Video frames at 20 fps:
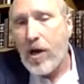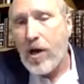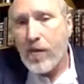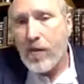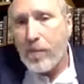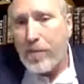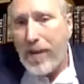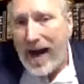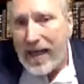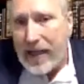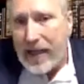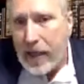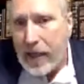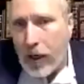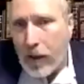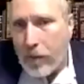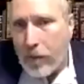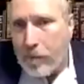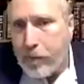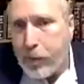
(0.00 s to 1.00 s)
The body
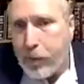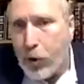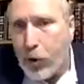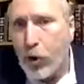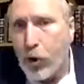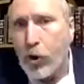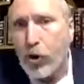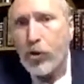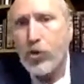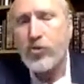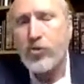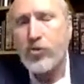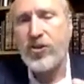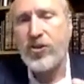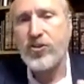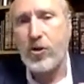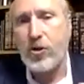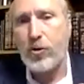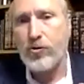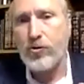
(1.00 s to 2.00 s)
pulls in
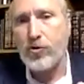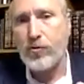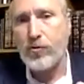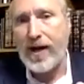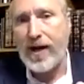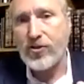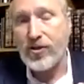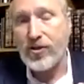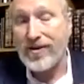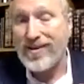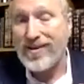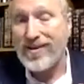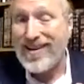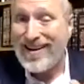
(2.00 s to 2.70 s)
its own direction.